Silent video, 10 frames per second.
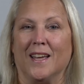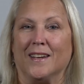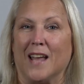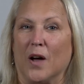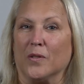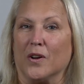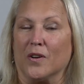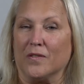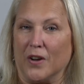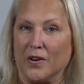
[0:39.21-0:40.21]
Now, there
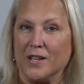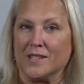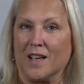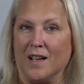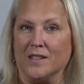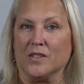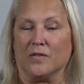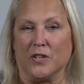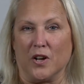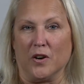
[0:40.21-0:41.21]
are various kinds of
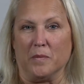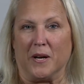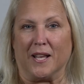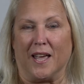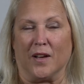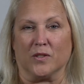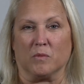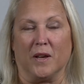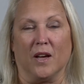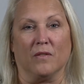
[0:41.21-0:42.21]
retirement accounts.
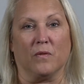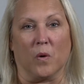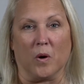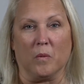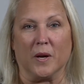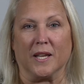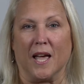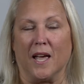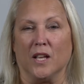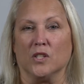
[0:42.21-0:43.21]
We have
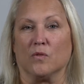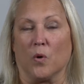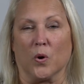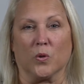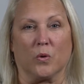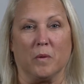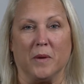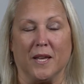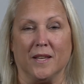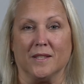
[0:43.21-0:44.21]
401ks,
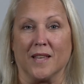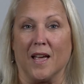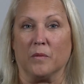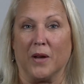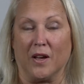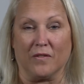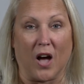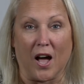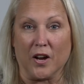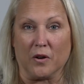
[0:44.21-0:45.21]
403bs, and we have
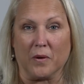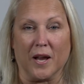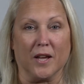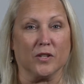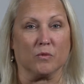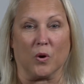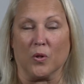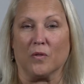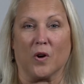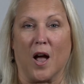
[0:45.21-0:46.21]
IRAs,
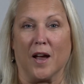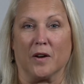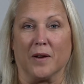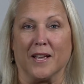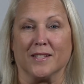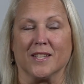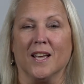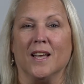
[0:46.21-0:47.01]
rollover IRAs.